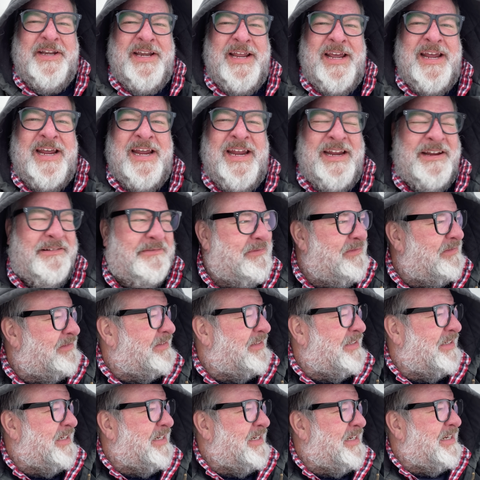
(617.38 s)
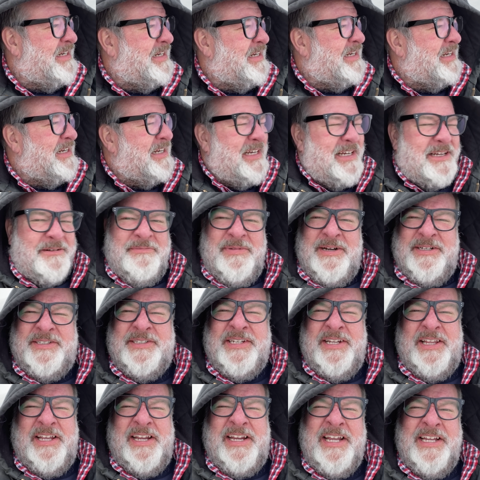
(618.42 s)
day, but I
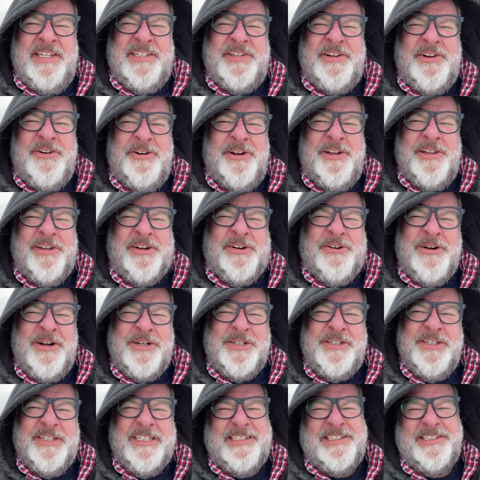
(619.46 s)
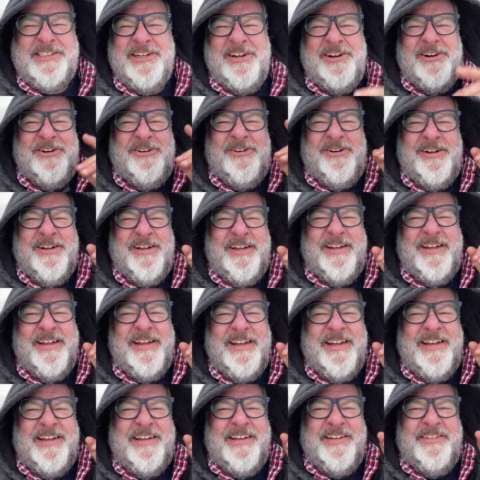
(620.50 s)
sent the kids to go get the crutches, so
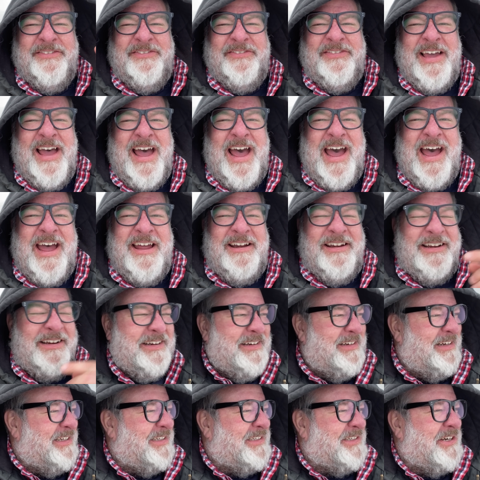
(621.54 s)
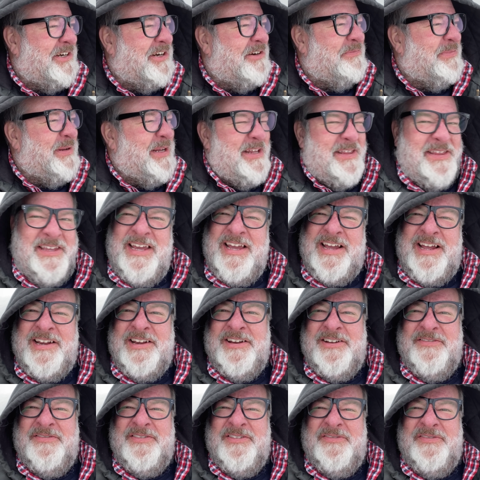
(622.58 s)
that is going to be the end
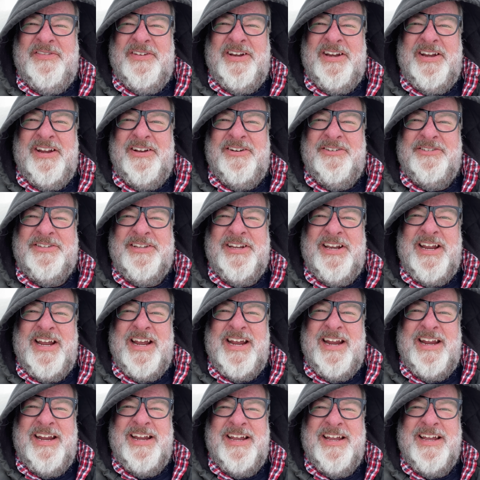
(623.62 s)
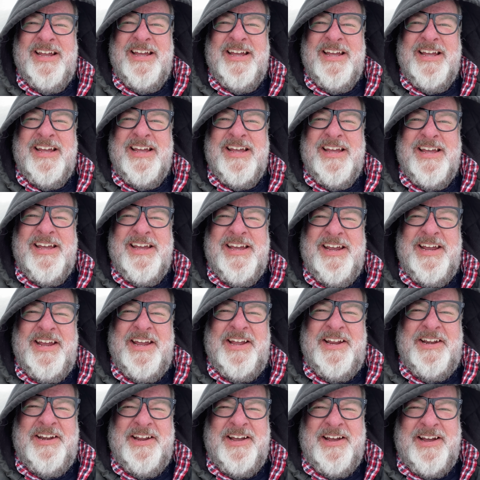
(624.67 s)
of the video today.
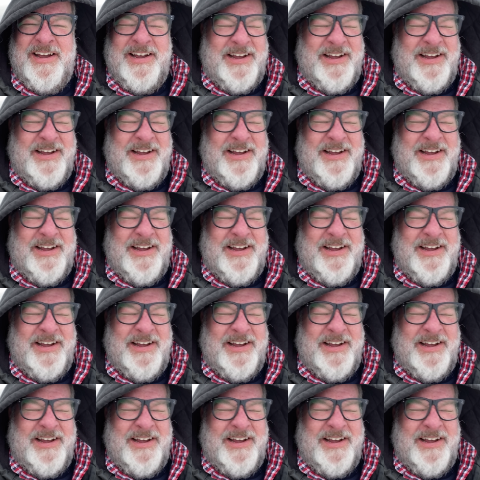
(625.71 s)
And you